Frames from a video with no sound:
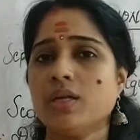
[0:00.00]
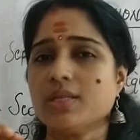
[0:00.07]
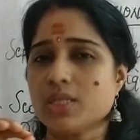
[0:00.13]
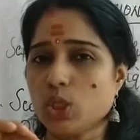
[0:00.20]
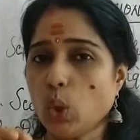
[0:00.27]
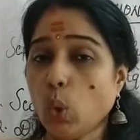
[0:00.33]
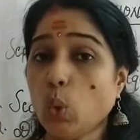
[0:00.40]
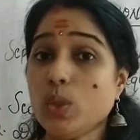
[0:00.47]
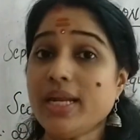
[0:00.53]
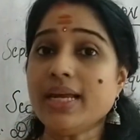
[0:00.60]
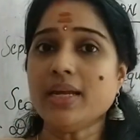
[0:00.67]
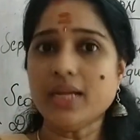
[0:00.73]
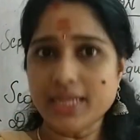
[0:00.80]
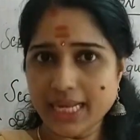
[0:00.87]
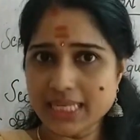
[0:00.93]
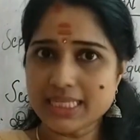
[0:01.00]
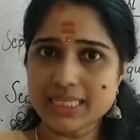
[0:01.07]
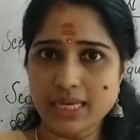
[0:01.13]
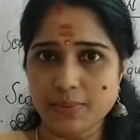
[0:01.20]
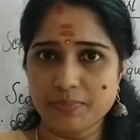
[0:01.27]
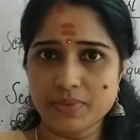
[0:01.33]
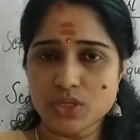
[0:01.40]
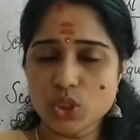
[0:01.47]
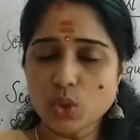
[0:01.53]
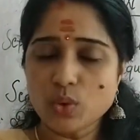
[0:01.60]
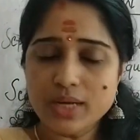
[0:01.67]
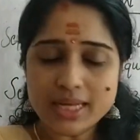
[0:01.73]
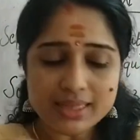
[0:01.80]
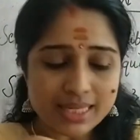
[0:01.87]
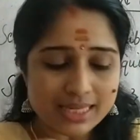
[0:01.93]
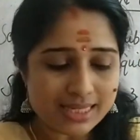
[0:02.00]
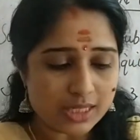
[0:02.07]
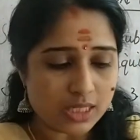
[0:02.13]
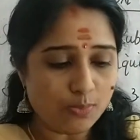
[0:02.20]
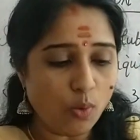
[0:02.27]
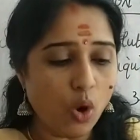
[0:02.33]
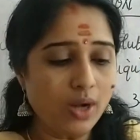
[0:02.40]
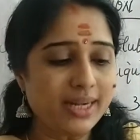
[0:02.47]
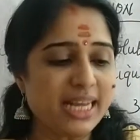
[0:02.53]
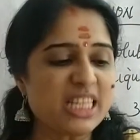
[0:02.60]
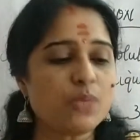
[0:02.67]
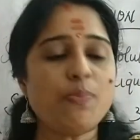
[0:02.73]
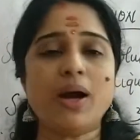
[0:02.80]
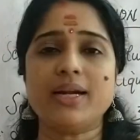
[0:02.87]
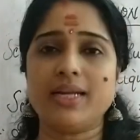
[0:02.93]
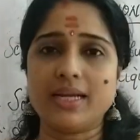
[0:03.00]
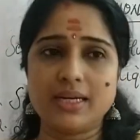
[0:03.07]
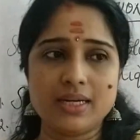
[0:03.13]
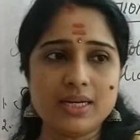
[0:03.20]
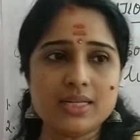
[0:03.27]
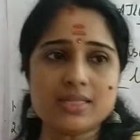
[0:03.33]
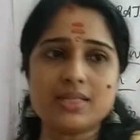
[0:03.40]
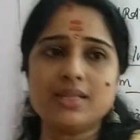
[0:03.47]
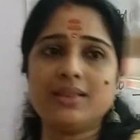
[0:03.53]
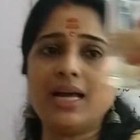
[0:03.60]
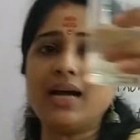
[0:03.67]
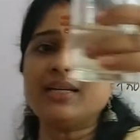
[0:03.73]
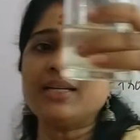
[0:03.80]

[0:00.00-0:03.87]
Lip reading: Slowly, it takes time. Slowly, these small dust particles